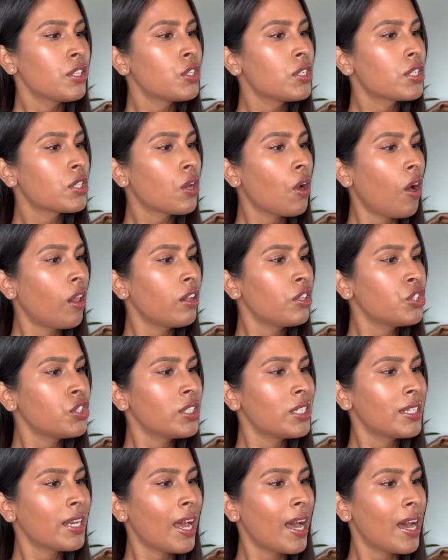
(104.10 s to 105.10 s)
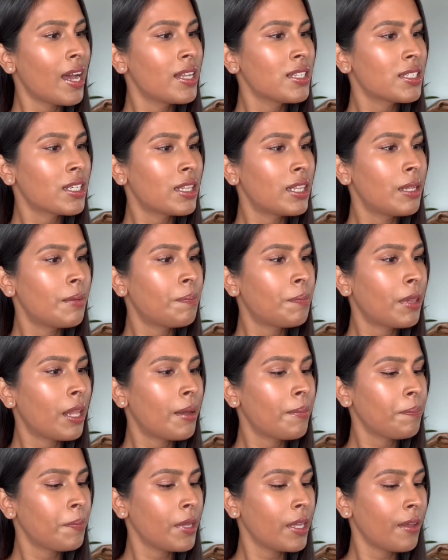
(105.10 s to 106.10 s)
it's collagen enhanced lip
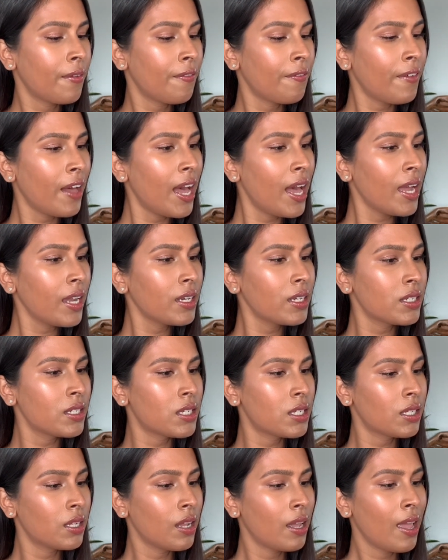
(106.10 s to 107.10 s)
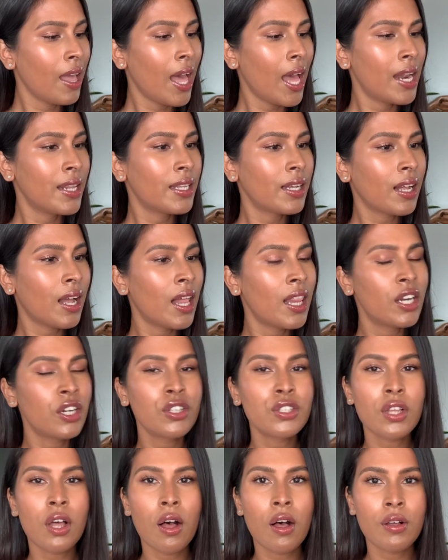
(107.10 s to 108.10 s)
plumping effect, and the color is
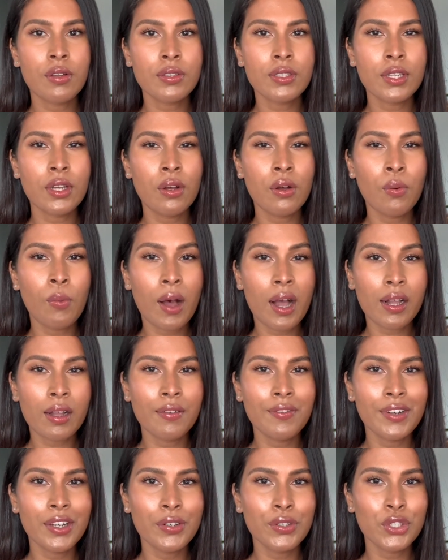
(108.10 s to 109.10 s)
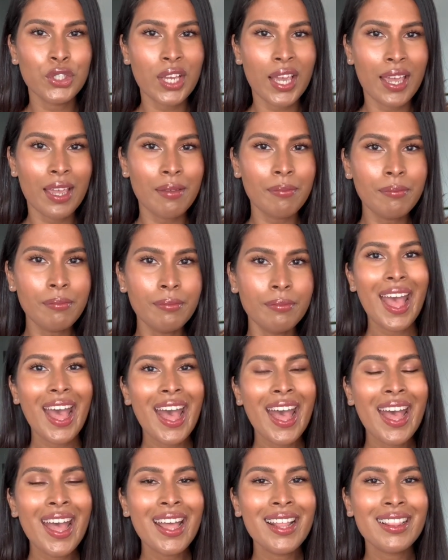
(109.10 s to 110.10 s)
also Walk of No Shame.
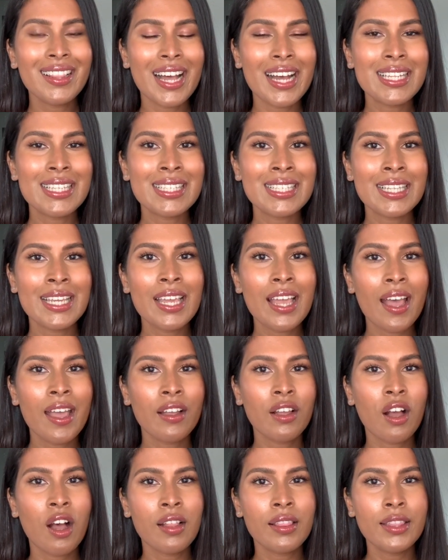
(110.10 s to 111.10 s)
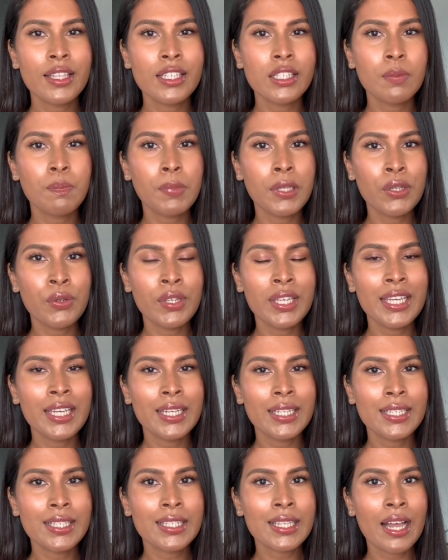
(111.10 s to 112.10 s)
And lastly, I got this Beauty
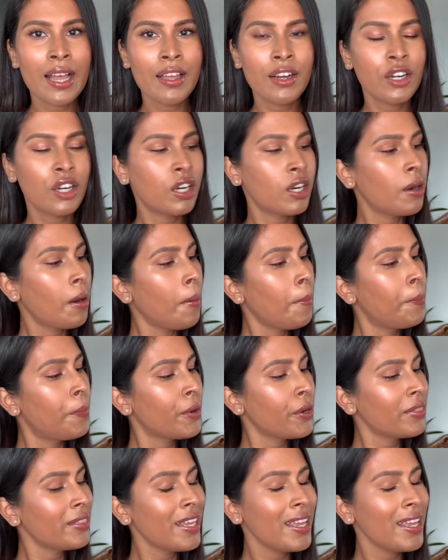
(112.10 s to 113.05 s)
Insider birthday